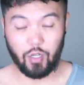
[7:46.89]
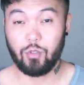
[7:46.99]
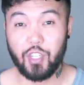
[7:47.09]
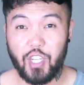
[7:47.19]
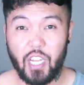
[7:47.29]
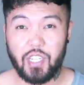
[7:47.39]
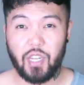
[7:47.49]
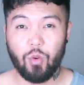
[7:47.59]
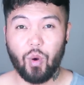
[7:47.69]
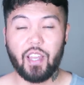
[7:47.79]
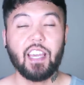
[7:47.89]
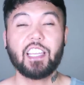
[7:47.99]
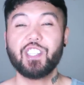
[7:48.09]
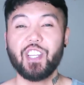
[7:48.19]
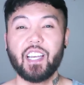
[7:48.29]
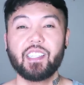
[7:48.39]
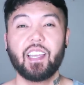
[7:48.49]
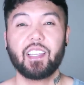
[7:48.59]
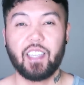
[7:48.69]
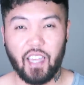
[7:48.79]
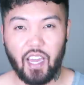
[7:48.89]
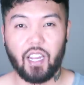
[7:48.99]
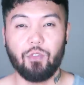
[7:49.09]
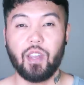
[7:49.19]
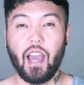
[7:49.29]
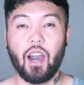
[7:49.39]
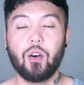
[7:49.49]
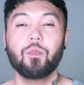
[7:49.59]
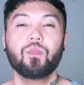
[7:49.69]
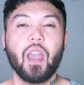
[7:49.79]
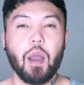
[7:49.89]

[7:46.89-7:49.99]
Don't judge anyone. Just get out of it. How?